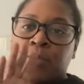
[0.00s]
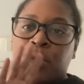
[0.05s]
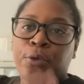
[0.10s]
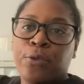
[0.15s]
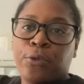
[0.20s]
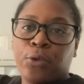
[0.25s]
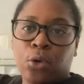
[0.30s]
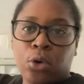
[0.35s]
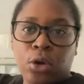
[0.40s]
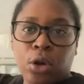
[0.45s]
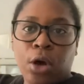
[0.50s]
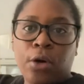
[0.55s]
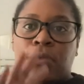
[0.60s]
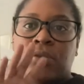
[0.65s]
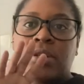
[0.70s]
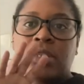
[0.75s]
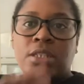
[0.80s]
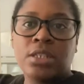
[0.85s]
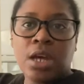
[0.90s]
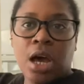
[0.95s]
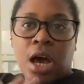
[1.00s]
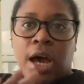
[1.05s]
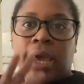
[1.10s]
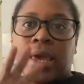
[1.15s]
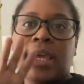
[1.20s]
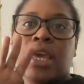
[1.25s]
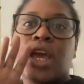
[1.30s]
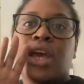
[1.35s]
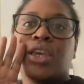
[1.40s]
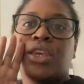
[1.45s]
fall off and
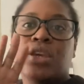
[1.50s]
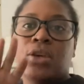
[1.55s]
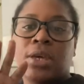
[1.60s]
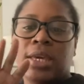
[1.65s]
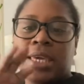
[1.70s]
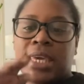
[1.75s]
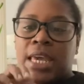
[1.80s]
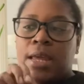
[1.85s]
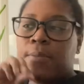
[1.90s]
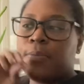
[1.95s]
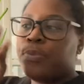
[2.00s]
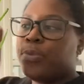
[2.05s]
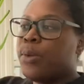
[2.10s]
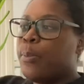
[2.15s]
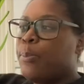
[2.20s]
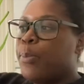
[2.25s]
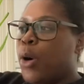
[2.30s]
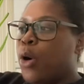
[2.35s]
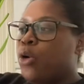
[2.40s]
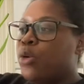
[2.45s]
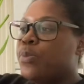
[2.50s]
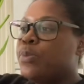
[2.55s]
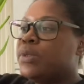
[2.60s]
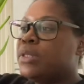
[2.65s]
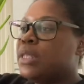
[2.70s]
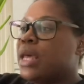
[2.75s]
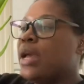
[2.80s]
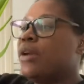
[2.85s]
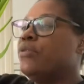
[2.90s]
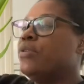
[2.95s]
die, you can keep the bulbs
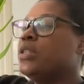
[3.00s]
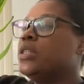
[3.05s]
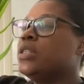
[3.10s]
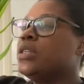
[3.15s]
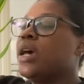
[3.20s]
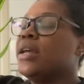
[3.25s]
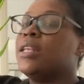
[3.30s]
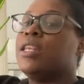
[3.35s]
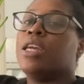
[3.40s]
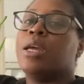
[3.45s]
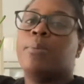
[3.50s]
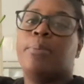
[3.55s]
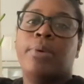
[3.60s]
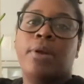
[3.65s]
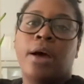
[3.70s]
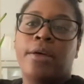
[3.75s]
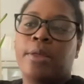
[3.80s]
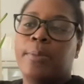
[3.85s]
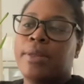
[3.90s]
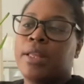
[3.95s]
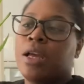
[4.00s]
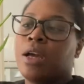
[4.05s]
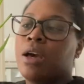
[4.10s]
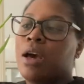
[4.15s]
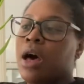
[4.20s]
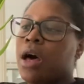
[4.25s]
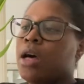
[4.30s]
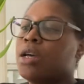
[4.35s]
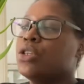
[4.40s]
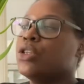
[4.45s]
that are inside, you can plant them in your
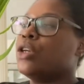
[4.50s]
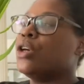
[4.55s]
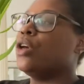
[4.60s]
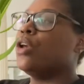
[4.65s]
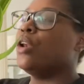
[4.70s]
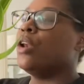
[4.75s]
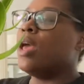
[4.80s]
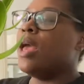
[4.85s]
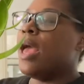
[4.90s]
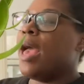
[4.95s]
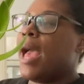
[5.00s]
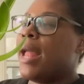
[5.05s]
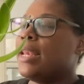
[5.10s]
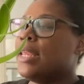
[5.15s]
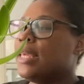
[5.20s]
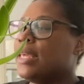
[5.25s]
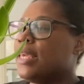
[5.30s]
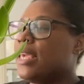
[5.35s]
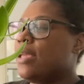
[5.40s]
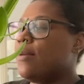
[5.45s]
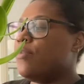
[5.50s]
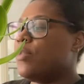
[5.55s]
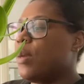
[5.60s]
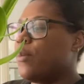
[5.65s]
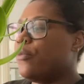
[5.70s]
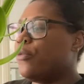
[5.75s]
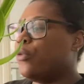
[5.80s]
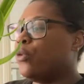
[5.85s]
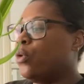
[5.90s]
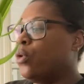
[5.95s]
garden and you can keep
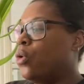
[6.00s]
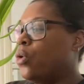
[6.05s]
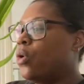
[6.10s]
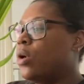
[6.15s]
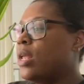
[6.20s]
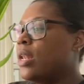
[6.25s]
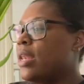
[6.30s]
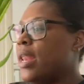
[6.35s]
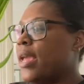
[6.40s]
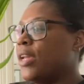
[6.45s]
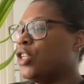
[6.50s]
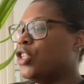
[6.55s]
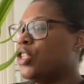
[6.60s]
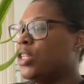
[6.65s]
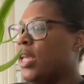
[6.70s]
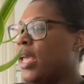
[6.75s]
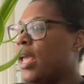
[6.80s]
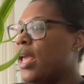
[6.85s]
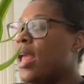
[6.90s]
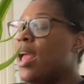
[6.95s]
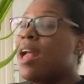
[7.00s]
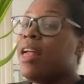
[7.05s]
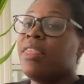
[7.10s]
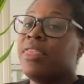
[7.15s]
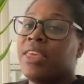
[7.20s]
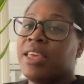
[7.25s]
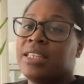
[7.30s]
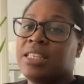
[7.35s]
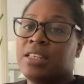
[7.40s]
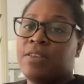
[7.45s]
them for next year.
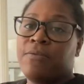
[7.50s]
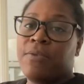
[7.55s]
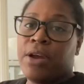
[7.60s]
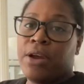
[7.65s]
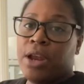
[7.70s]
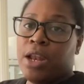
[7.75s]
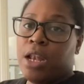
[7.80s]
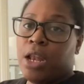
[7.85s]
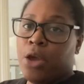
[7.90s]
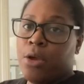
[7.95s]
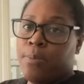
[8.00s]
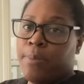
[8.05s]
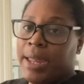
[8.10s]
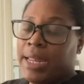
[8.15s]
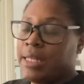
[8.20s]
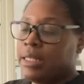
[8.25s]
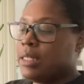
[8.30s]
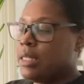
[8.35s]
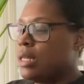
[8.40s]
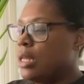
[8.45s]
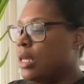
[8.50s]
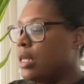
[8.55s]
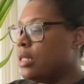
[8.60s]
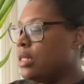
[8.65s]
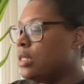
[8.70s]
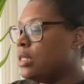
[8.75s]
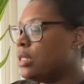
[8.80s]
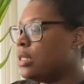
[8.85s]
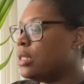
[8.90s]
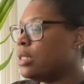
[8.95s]
This is a very low
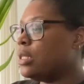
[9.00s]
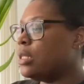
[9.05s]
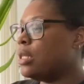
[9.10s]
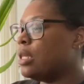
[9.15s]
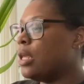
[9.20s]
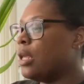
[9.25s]
maintenance